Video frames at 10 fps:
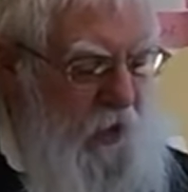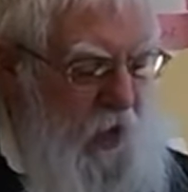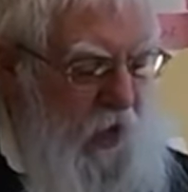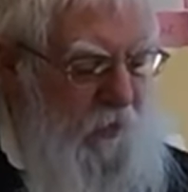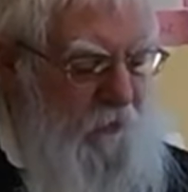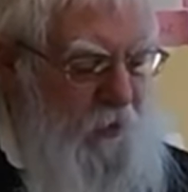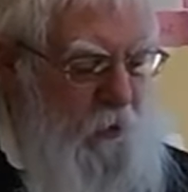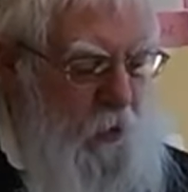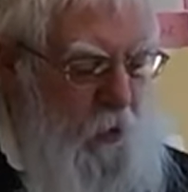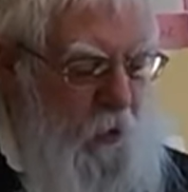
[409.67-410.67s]
God of
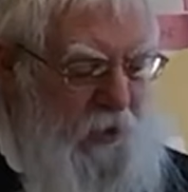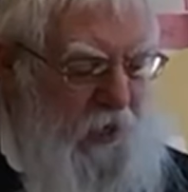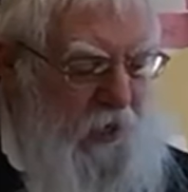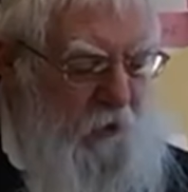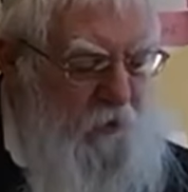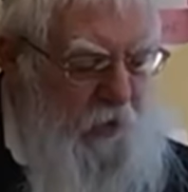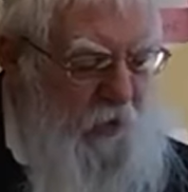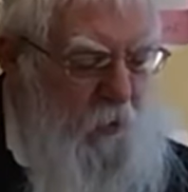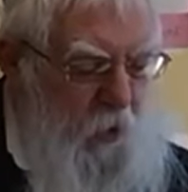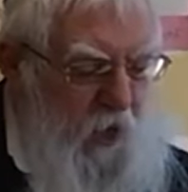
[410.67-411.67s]
Israel called Yaakov
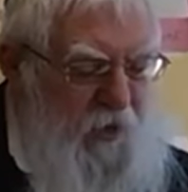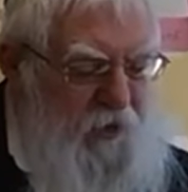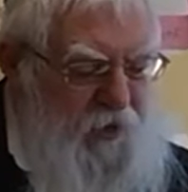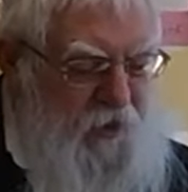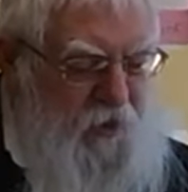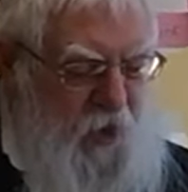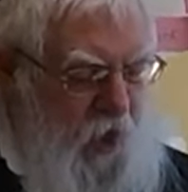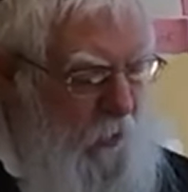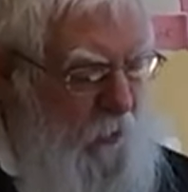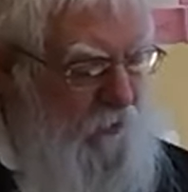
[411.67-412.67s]
Kel. Why? Since
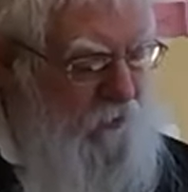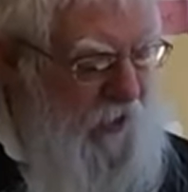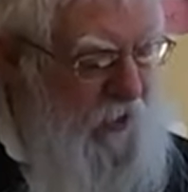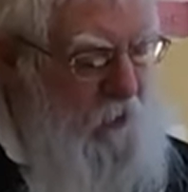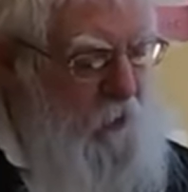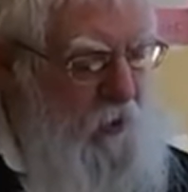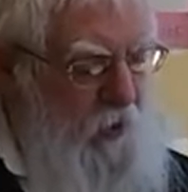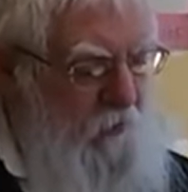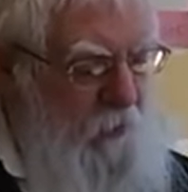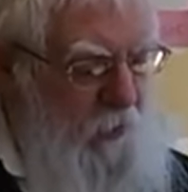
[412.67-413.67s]
God reveals
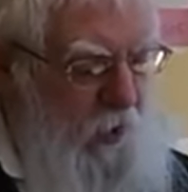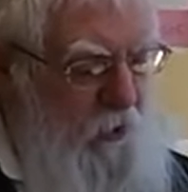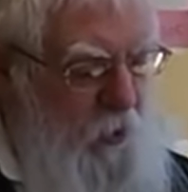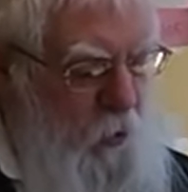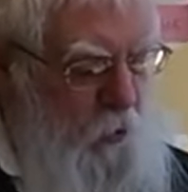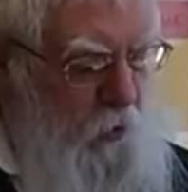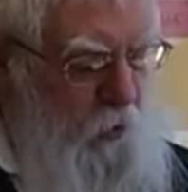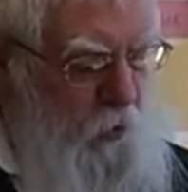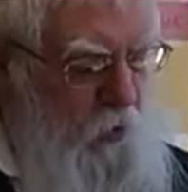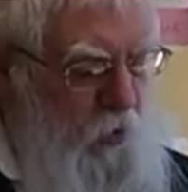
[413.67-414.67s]
himself upon this
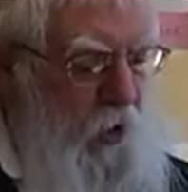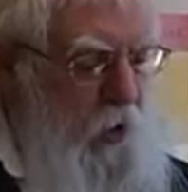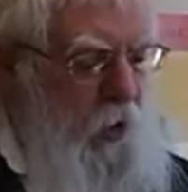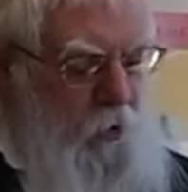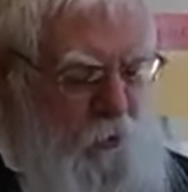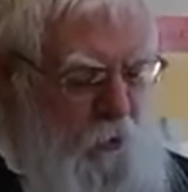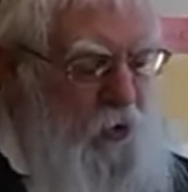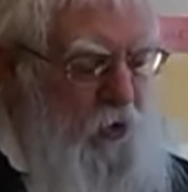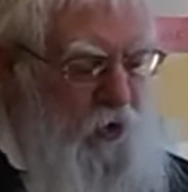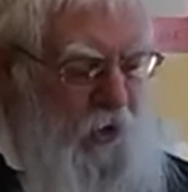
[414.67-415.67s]
world through
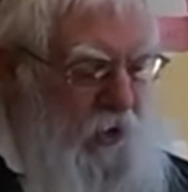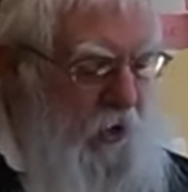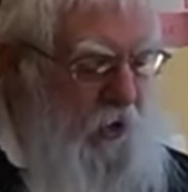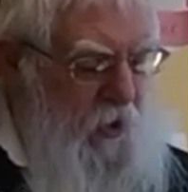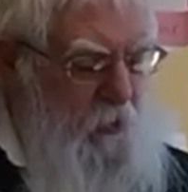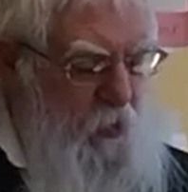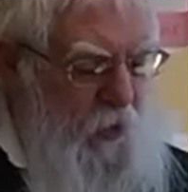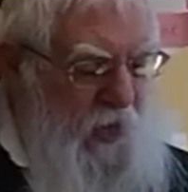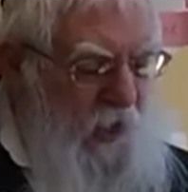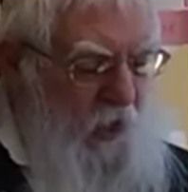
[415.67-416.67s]
the tzaddikim,
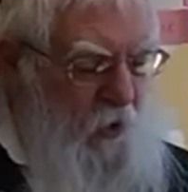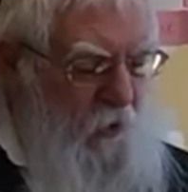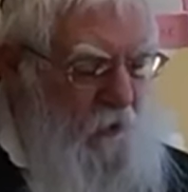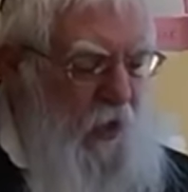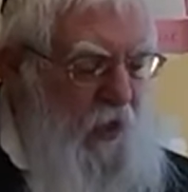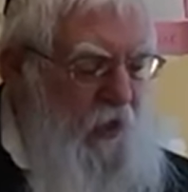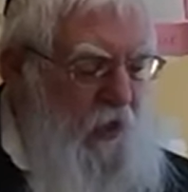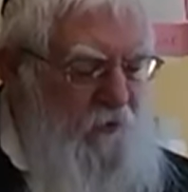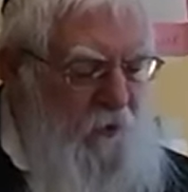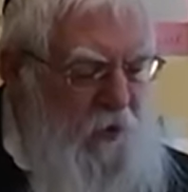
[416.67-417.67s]
through Yaakov,
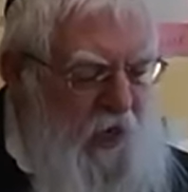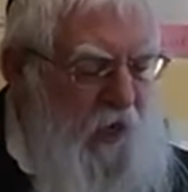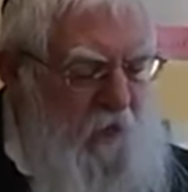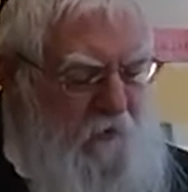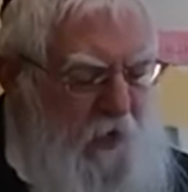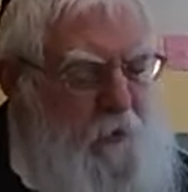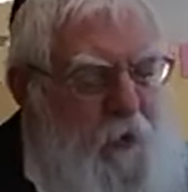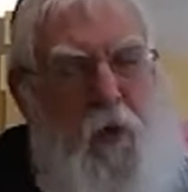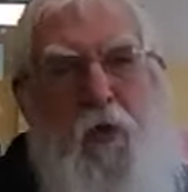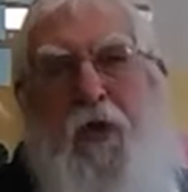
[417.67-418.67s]
therefore Yaakov can be
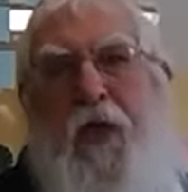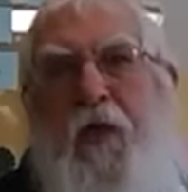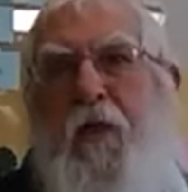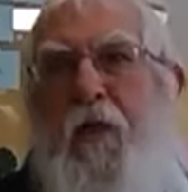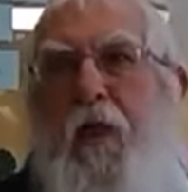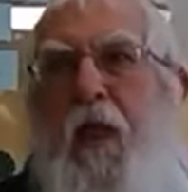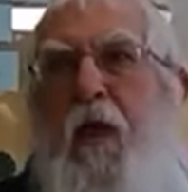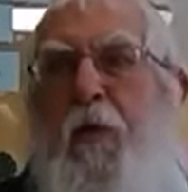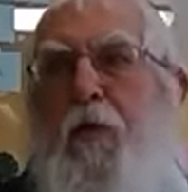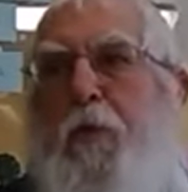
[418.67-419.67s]
called Kel.
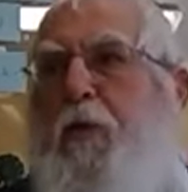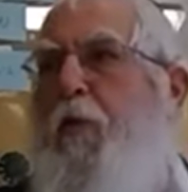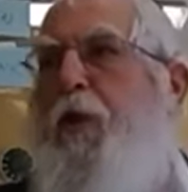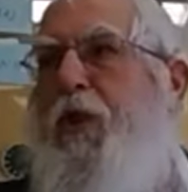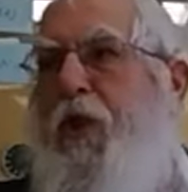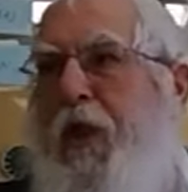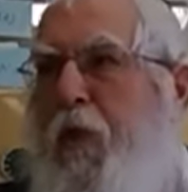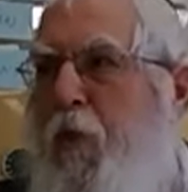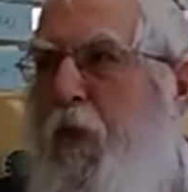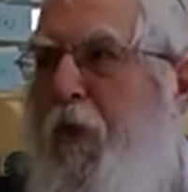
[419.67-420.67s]
Which means when we say
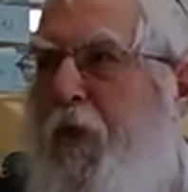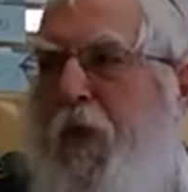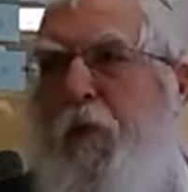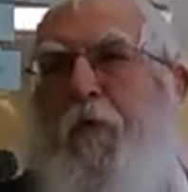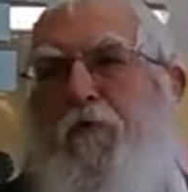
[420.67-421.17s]
the word and we